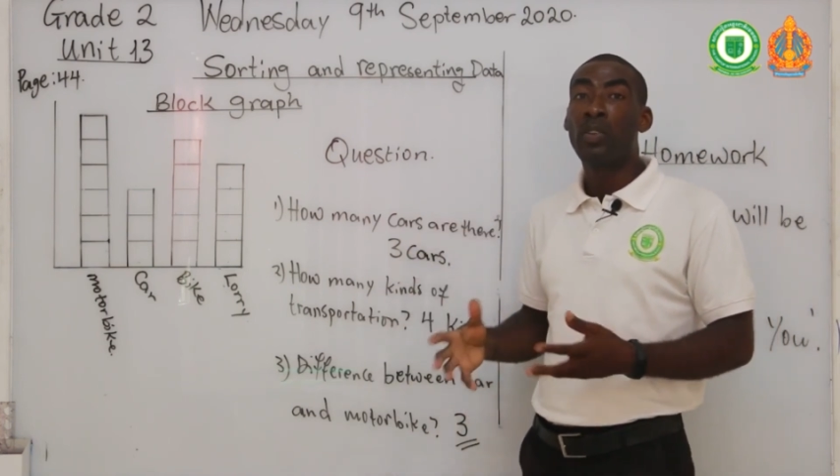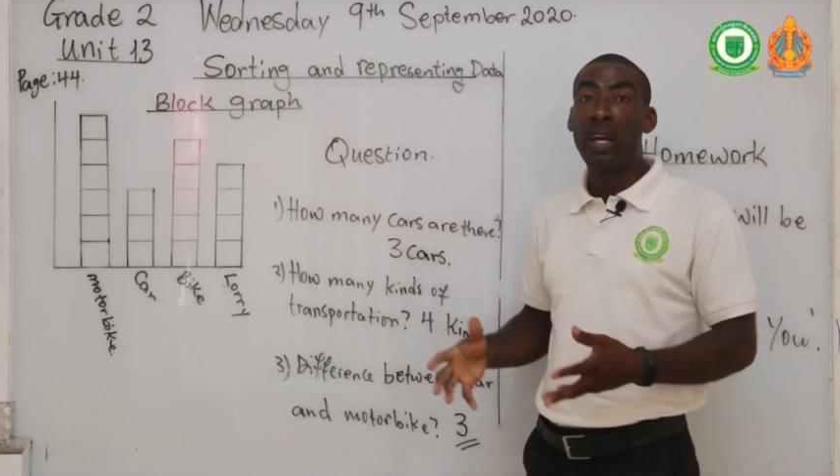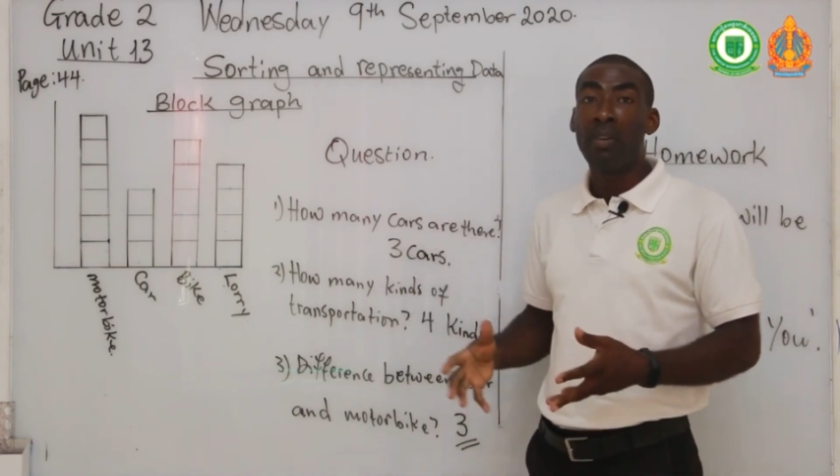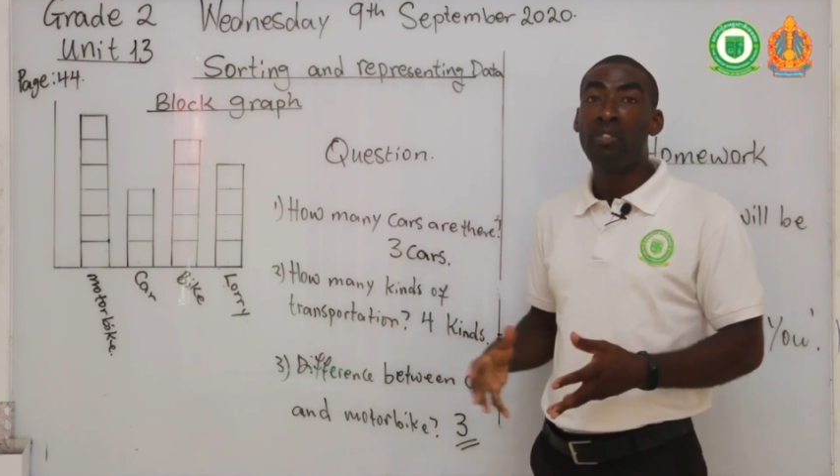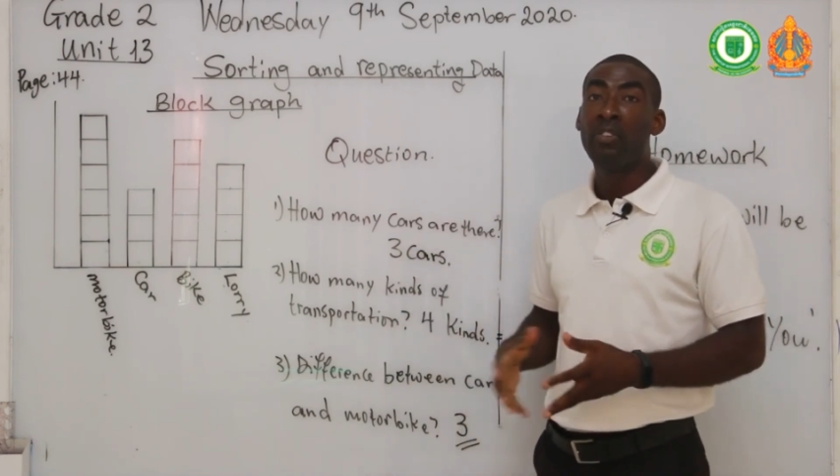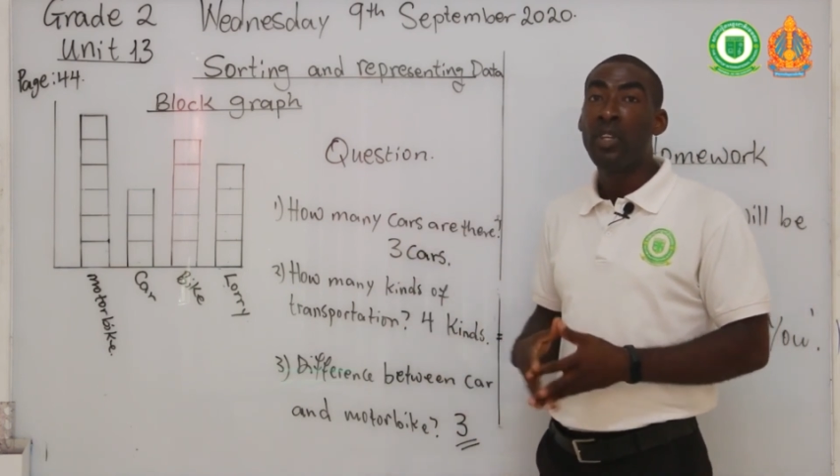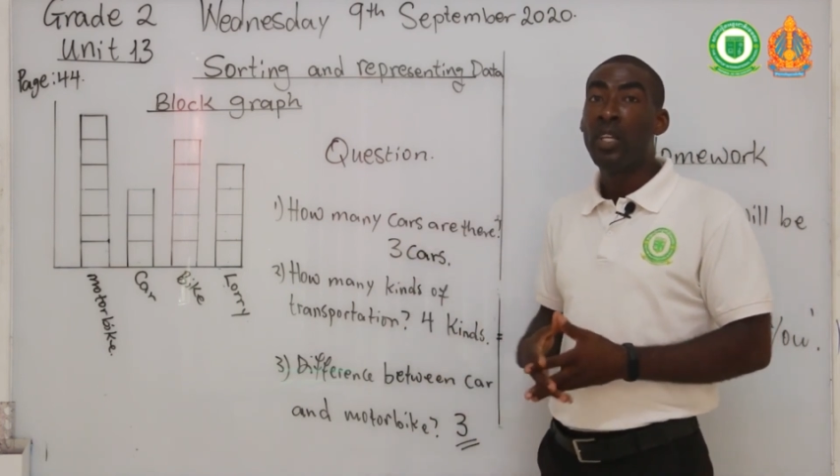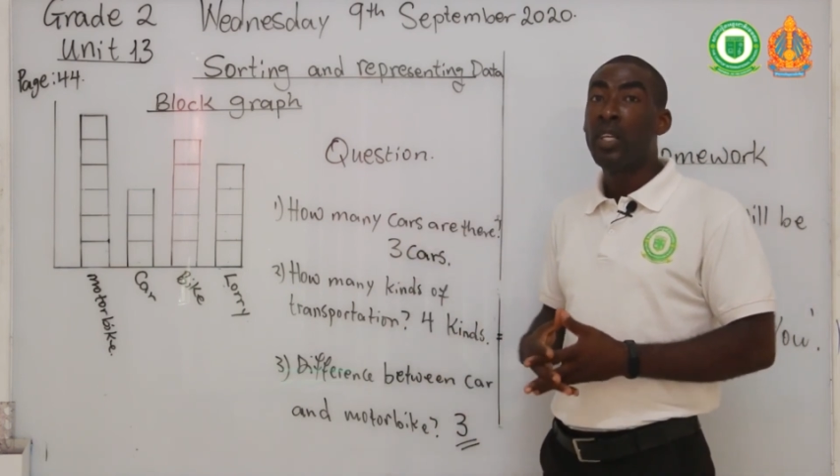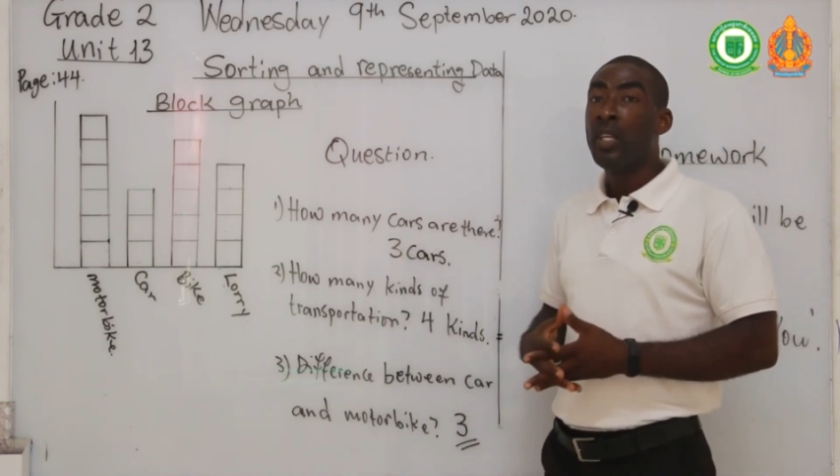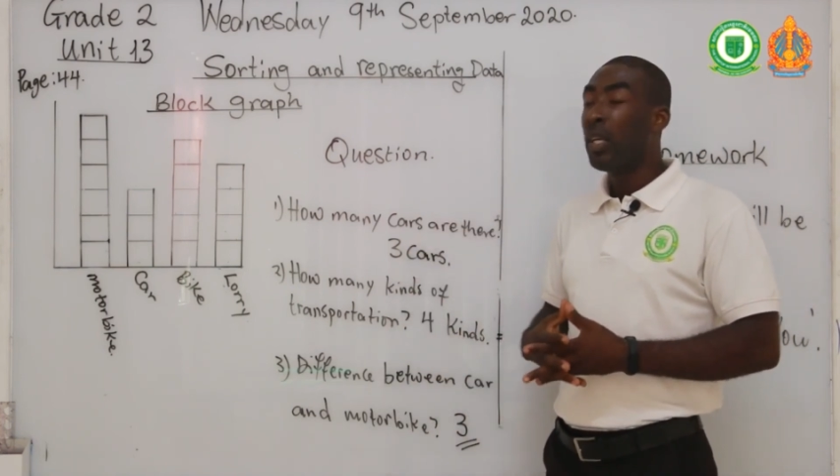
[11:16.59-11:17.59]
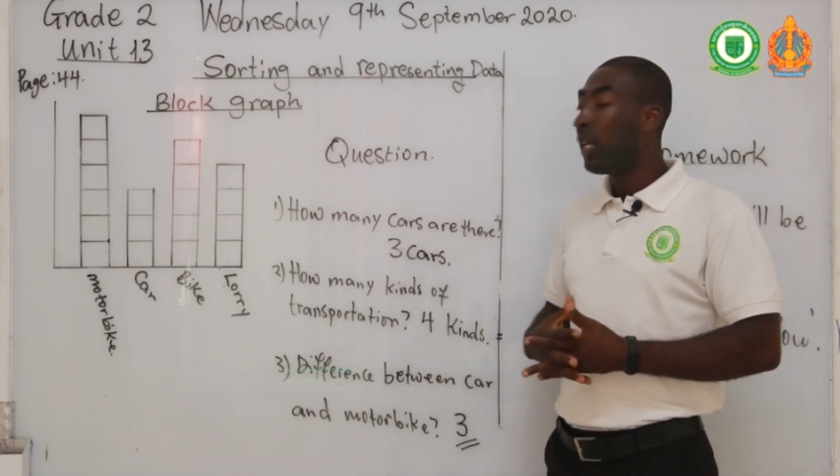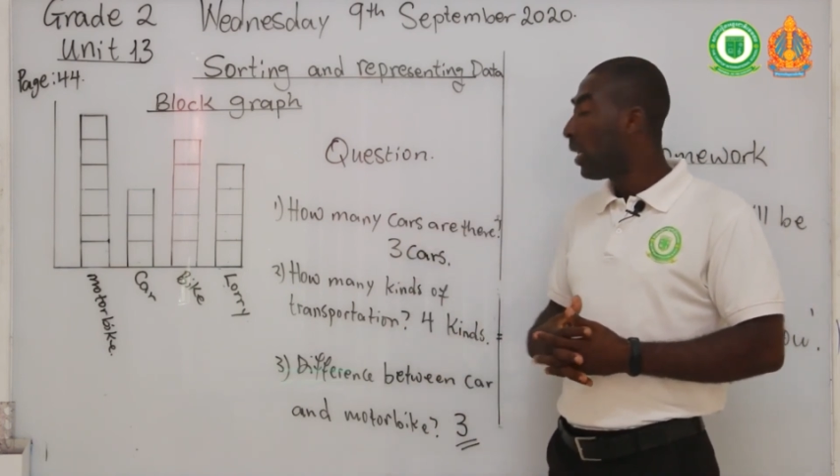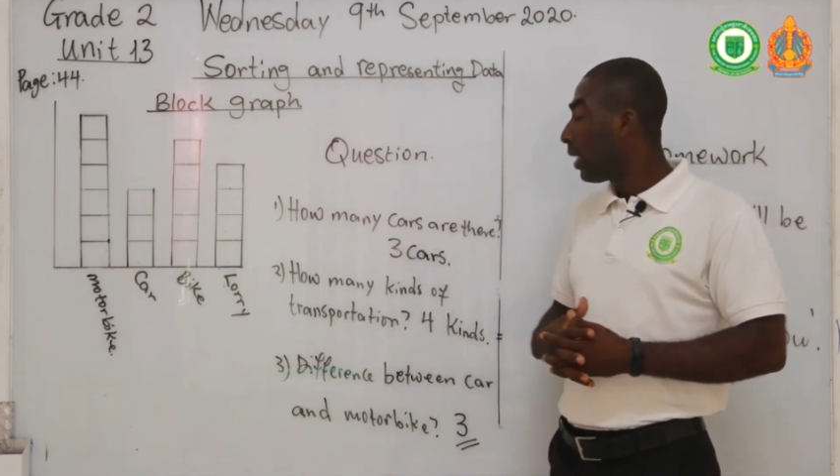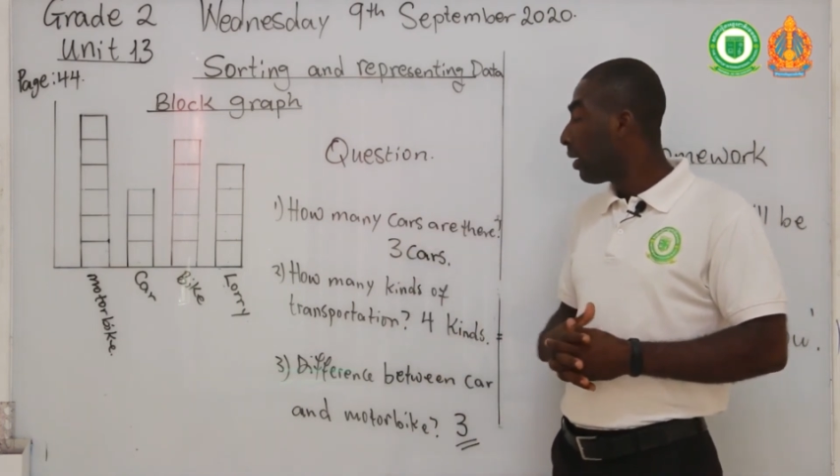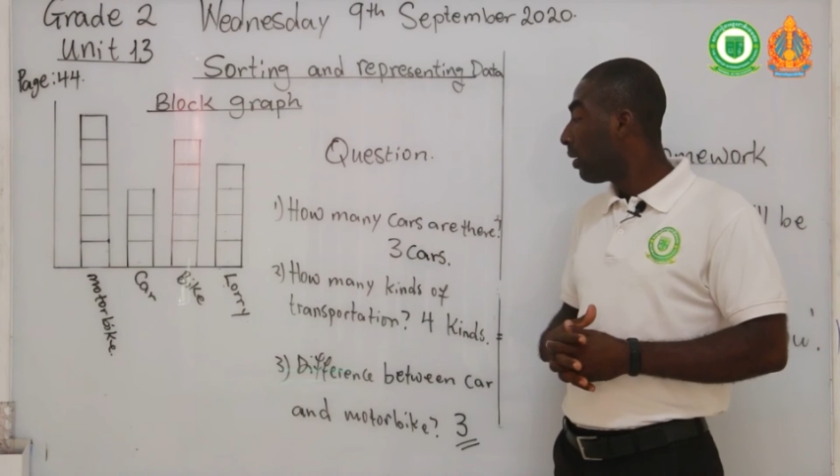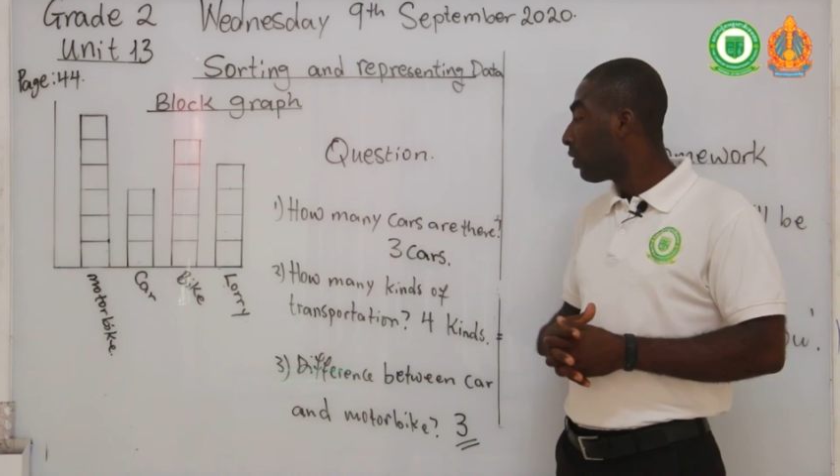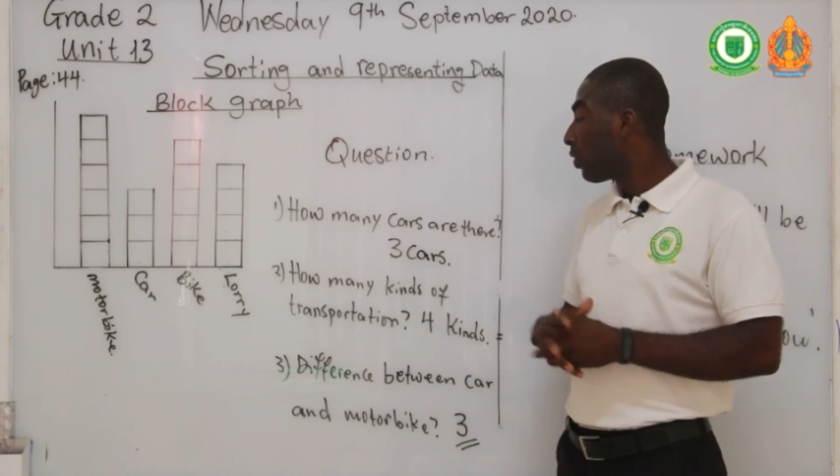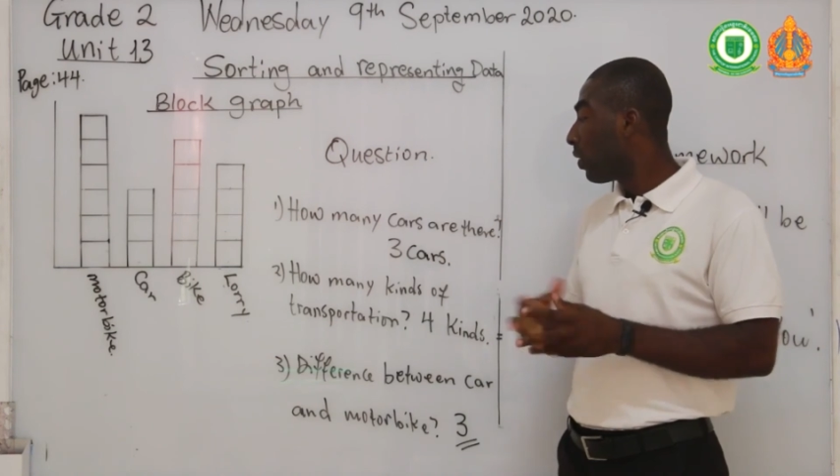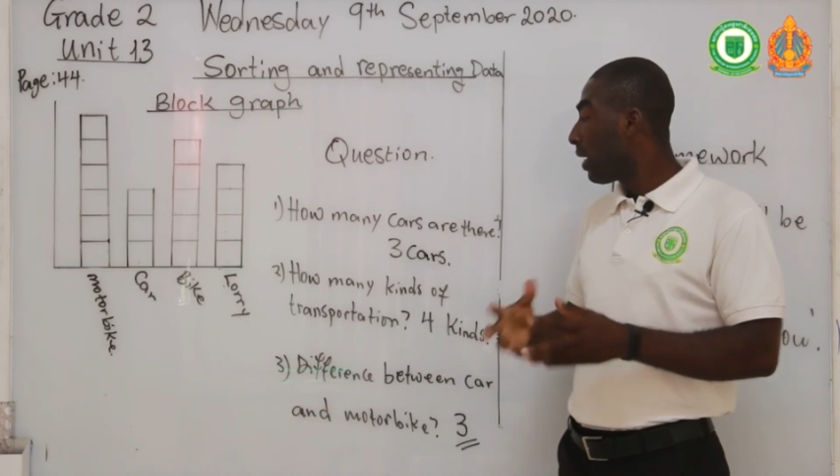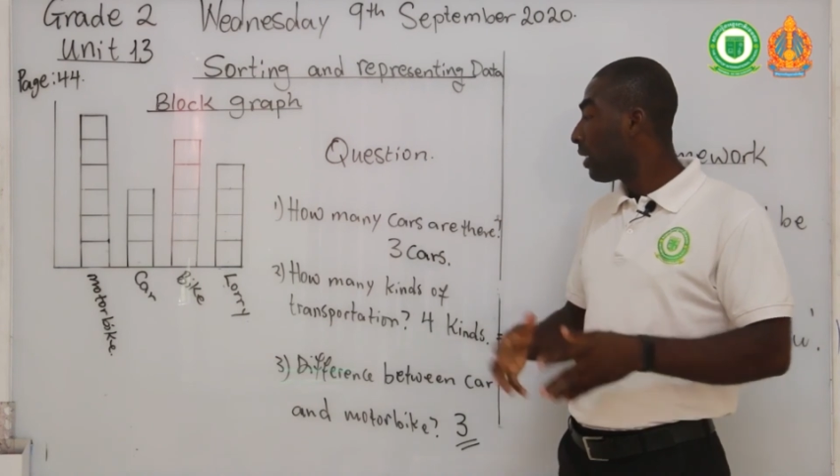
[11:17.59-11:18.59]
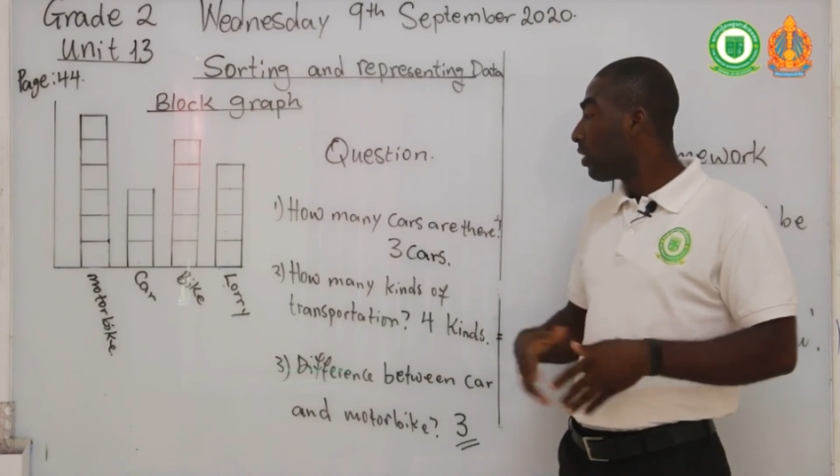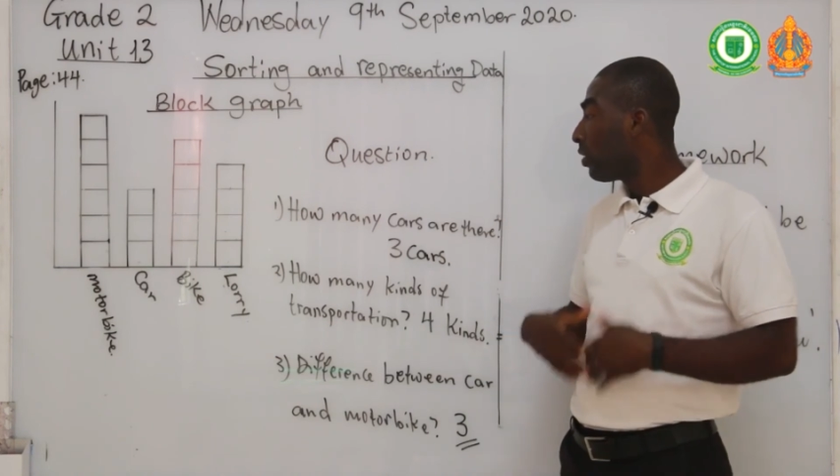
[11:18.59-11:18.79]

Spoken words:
graph, so that